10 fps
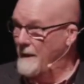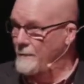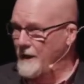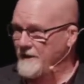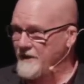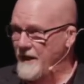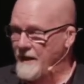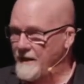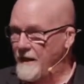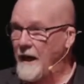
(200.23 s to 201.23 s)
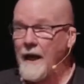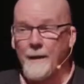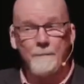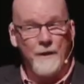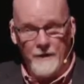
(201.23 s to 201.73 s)
brain said,
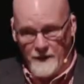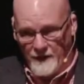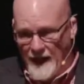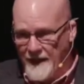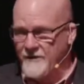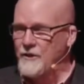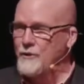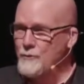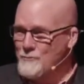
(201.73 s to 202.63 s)
legs, you